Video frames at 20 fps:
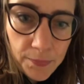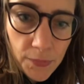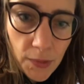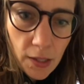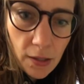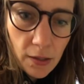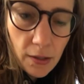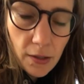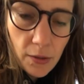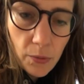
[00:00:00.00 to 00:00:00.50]

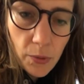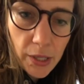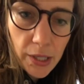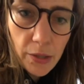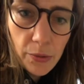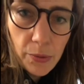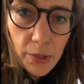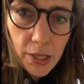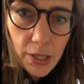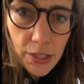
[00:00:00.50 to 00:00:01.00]
what you want to
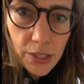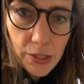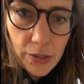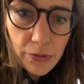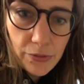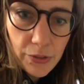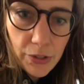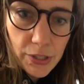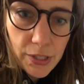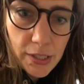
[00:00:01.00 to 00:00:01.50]
do
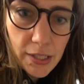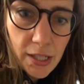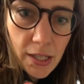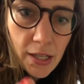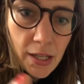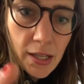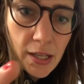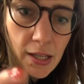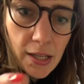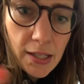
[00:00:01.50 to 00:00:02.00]
first
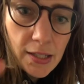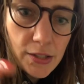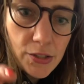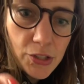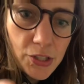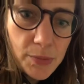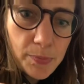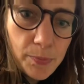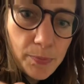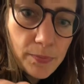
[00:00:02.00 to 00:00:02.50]
is just
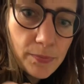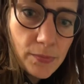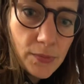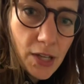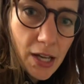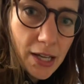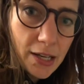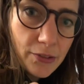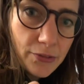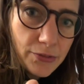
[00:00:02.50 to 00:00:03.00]
kind of
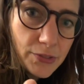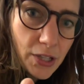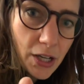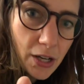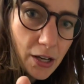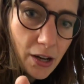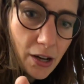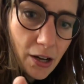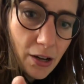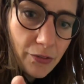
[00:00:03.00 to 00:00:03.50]
tug
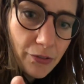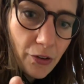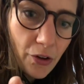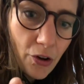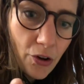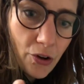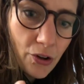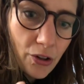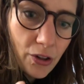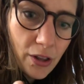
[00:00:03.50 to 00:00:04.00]
off all
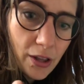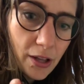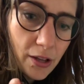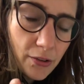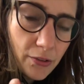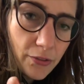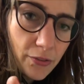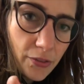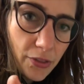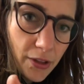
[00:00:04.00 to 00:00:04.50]
of
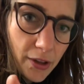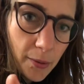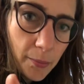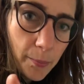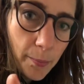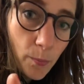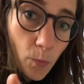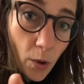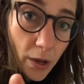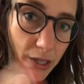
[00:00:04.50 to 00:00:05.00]
the, what
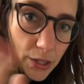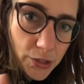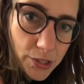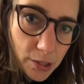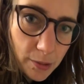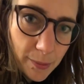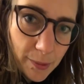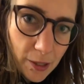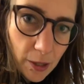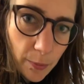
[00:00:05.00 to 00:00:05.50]
used to be the
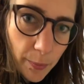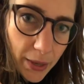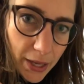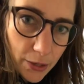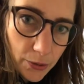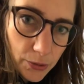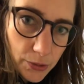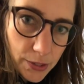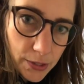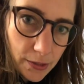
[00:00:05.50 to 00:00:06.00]
petals,
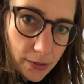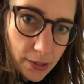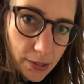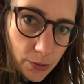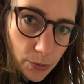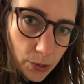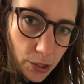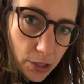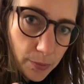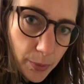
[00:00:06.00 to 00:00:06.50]
this orange
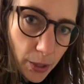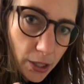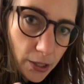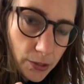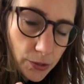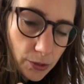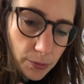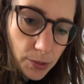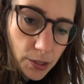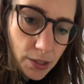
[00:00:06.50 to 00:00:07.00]
part. So I'm just
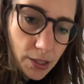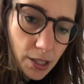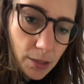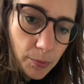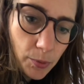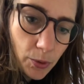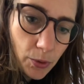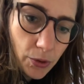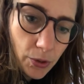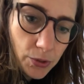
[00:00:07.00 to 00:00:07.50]
going to pull
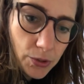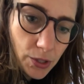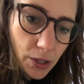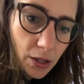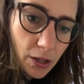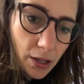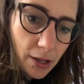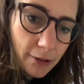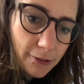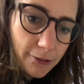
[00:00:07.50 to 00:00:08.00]
those all
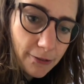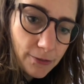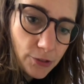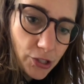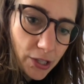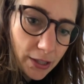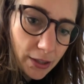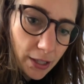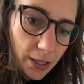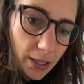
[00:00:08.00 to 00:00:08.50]
off gently,